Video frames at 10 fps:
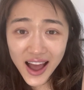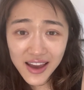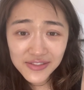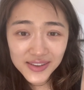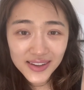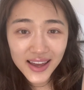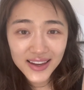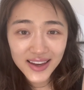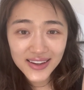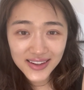I feel
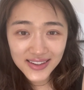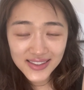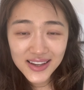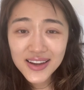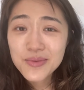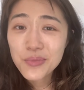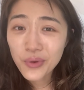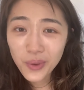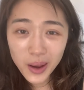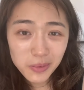like it is
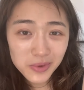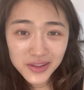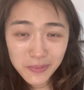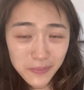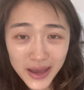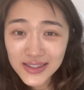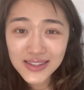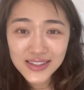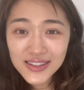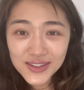probably the
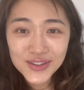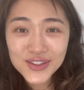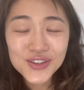best deal